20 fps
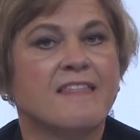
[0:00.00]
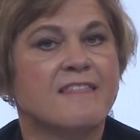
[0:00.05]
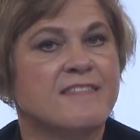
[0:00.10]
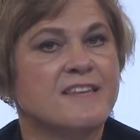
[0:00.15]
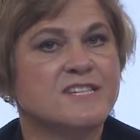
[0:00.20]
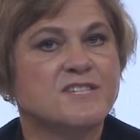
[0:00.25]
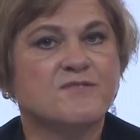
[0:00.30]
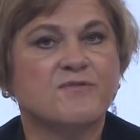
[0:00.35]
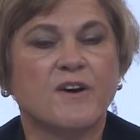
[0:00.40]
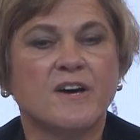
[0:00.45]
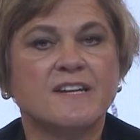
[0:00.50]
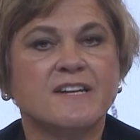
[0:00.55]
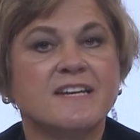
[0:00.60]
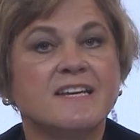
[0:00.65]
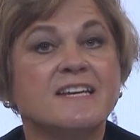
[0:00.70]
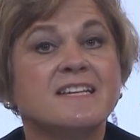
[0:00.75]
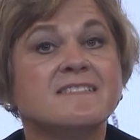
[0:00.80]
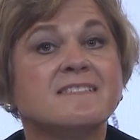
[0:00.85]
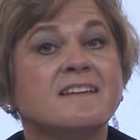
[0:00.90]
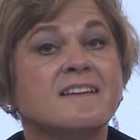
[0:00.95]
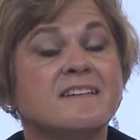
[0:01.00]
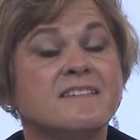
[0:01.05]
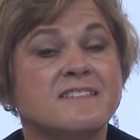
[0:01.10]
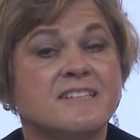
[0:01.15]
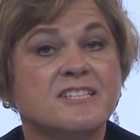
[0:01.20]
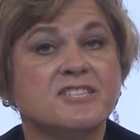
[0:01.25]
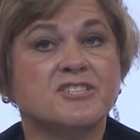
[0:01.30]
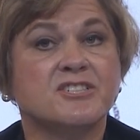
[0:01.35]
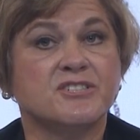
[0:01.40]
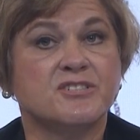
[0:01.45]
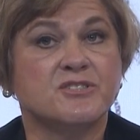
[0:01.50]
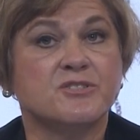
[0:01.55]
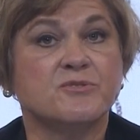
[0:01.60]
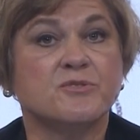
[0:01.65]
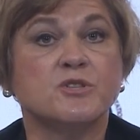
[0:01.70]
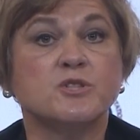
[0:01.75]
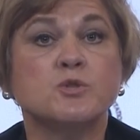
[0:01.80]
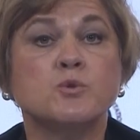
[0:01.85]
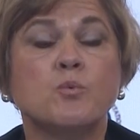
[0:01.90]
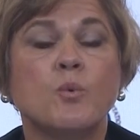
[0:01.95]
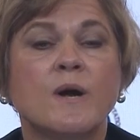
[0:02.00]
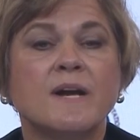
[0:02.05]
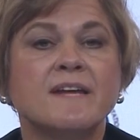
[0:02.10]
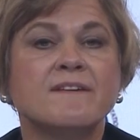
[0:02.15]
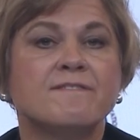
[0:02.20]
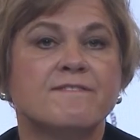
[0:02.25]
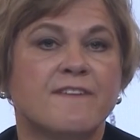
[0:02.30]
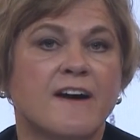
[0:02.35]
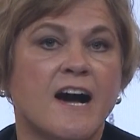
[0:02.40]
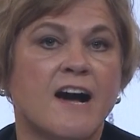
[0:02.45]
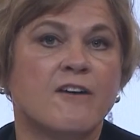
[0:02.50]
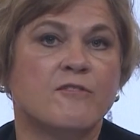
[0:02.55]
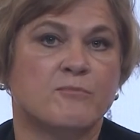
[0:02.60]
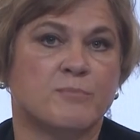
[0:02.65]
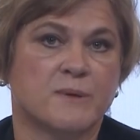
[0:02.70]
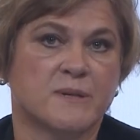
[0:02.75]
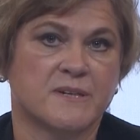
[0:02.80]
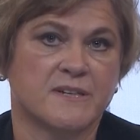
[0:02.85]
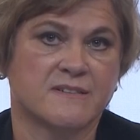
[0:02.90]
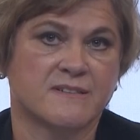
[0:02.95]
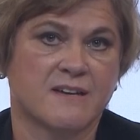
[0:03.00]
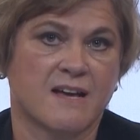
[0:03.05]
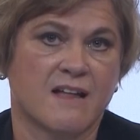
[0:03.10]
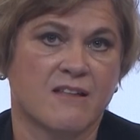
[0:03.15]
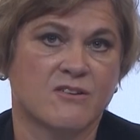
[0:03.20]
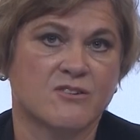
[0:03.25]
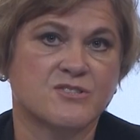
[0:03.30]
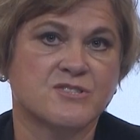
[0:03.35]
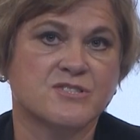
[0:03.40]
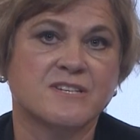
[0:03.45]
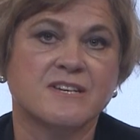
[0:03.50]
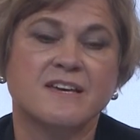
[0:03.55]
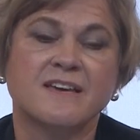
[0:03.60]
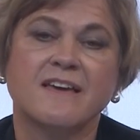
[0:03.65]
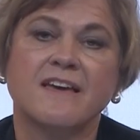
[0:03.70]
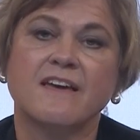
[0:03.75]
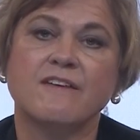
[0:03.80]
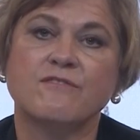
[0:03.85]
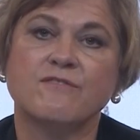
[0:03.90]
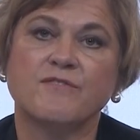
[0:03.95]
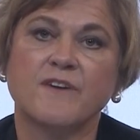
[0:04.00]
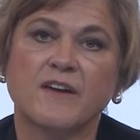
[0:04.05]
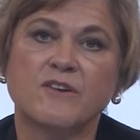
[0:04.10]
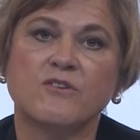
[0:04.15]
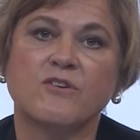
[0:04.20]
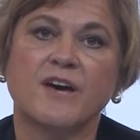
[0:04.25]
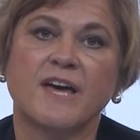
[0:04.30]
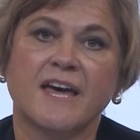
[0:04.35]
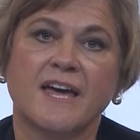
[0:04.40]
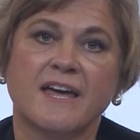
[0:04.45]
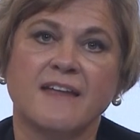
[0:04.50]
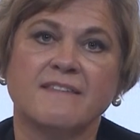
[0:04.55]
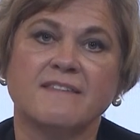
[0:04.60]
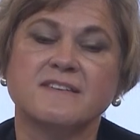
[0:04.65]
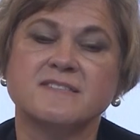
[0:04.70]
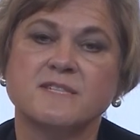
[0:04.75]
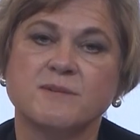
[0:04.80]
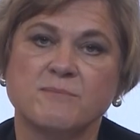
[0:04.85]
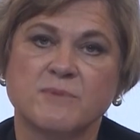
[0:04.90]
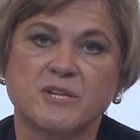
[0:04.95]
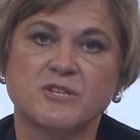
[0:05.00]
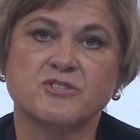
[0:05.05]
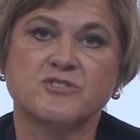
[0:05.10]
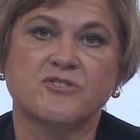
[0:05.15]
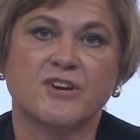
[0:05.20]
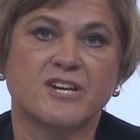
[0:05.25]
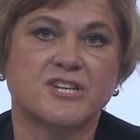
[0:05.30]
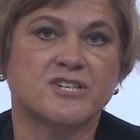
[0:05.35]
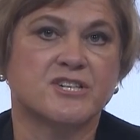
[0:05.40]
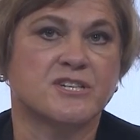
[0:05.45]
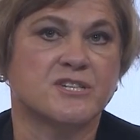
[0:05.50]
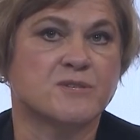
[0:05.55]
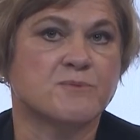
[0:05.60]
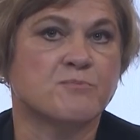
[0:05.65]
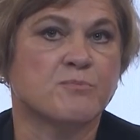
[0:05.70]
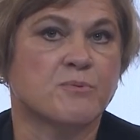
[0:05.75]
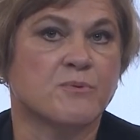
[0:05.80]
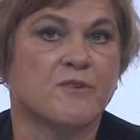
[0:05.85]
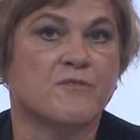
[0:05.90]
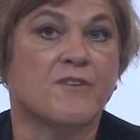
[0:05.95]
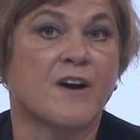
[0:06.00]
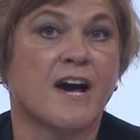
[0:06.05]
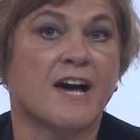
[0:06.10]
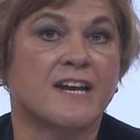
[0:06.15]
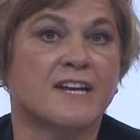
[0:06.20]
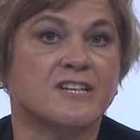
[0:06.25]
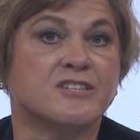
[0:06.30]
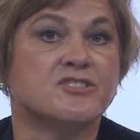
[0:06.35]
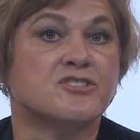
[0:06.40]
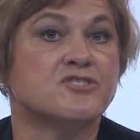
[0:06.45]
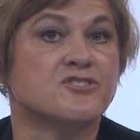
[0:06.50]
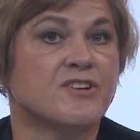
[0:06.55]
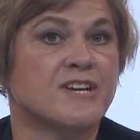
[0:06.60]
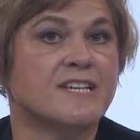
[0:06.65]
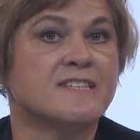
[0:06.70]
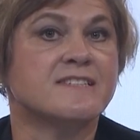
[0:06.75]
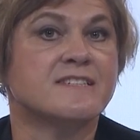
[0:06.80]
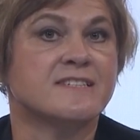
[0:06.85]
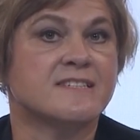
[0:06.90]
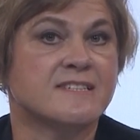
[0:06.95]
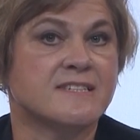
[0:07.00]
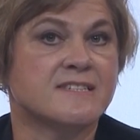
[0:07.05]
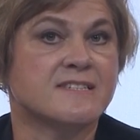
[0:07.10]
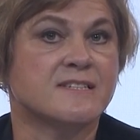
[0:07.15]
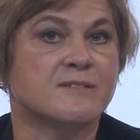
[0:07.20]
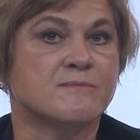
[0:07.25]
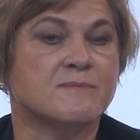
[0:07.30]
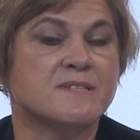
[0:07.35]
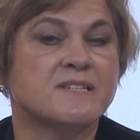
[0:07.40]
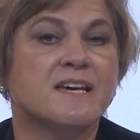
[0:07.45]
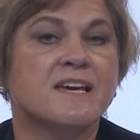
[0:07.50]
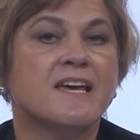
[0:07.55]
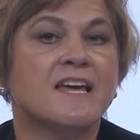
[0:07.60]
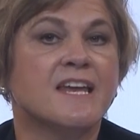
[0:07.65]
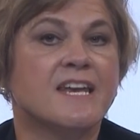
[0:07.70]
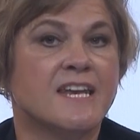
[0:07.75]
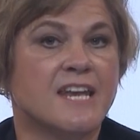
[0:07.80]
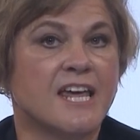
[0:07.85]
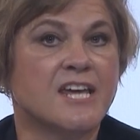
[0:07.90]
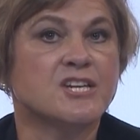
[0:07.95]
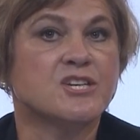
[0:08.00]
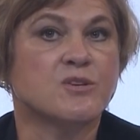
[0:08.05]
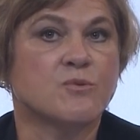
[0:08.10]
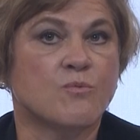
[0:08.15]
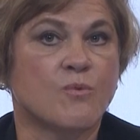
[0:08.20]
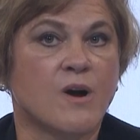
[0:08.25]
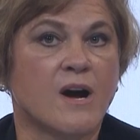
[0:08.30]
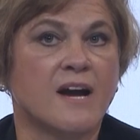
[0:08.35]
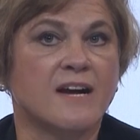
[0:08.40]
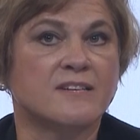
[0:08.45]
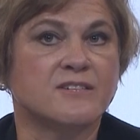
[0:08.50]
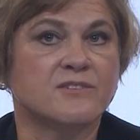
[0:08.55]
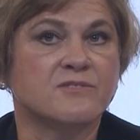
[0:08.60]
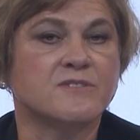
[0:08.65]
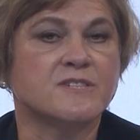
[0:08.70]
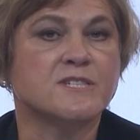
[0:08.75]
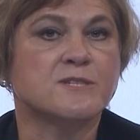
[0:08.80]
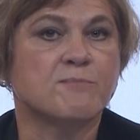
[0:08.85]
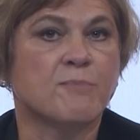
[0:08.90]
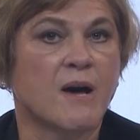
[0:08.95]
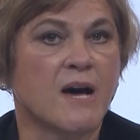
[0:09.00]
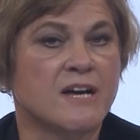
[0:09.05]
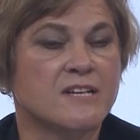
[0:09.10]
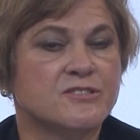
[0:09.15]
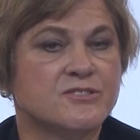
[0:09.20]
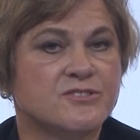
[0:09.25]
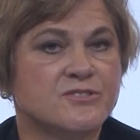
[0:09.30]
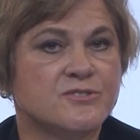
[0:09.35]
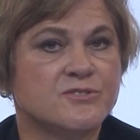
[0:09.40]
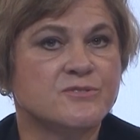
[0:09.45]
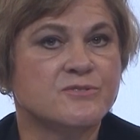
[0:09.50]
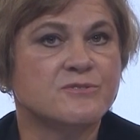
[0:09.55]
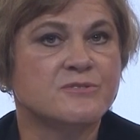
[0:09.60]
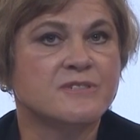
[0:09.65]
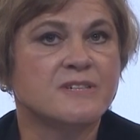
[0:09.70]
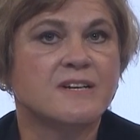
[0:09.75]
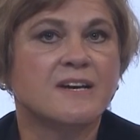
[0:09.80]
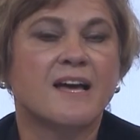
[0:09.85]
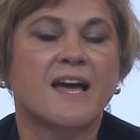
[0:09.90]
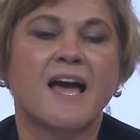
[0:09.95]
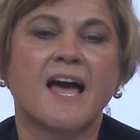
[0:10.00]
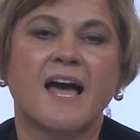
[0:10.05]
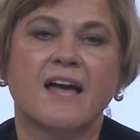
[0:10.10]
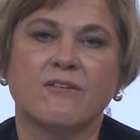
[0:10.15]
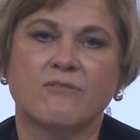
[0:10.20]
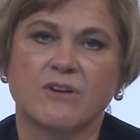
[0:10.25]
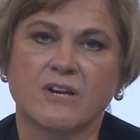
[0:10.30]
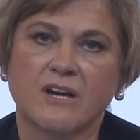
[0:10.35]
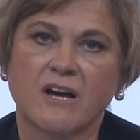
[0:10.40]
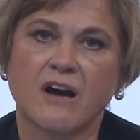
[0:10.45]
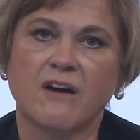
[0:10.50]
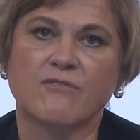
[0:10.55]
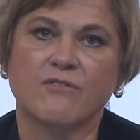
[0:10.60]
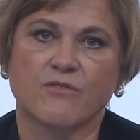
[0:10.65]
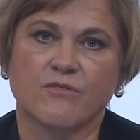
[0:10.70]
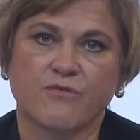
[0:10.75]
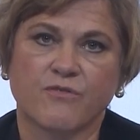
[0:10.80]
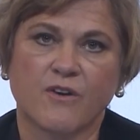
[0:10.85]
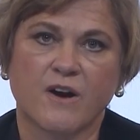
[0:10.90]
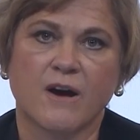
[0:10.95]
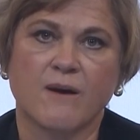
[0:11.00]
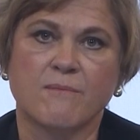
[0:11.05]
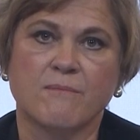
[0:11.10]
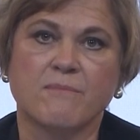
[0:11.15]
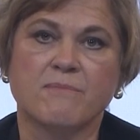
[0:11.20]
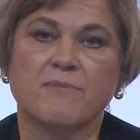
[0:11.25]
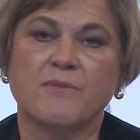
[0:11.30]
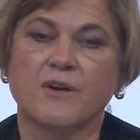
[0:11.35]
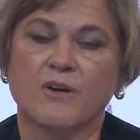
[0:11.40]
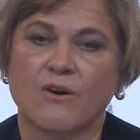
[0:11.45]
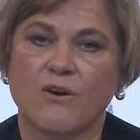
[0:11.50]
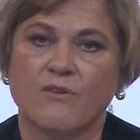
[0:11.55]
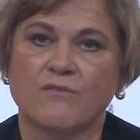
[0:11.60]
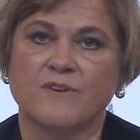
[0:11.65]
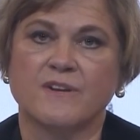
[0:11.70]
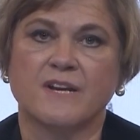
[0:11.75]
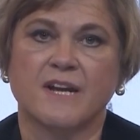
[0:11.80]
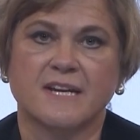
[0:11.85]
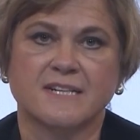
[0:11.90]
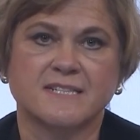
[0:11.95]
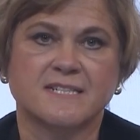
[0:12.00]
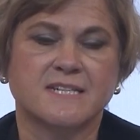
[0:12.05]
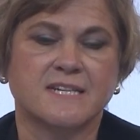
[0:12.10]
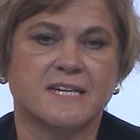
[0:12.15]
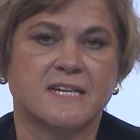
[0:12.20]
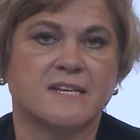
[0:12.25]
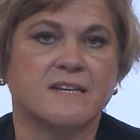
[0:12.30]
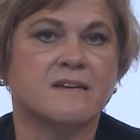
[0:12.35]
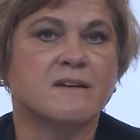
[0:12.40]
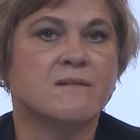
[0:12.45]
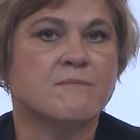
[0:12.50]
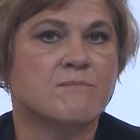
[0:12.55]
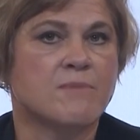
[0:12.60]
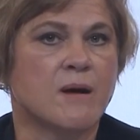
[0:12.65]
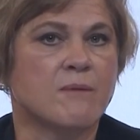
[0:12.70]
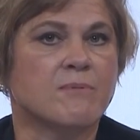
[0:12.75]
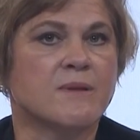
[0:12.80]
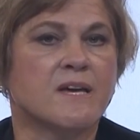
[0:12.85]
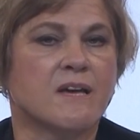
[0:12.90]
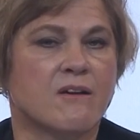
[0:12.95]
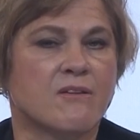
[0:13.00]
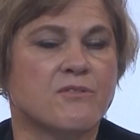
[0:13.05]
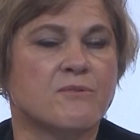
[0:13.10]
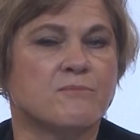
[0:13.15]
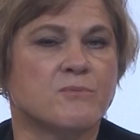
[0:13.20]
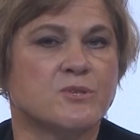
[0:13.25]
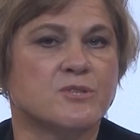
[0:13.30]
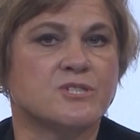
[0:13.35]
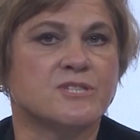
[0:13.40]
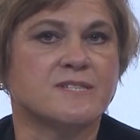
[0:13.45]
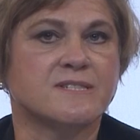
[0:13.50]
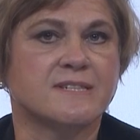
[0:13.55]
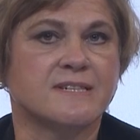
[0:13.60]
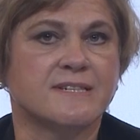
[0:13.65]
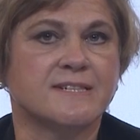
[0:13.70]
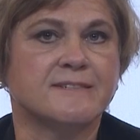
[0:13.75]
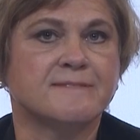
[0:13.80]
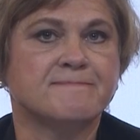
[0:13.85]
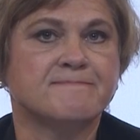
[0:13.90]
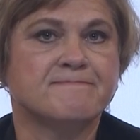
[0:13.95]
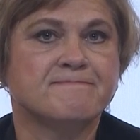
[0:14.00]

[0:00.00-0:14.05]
This funding is in addition to the $25 billion in federal aid this administration is providing to transit systems nationwide to respond to and recover from the COVID 19 public health emergency.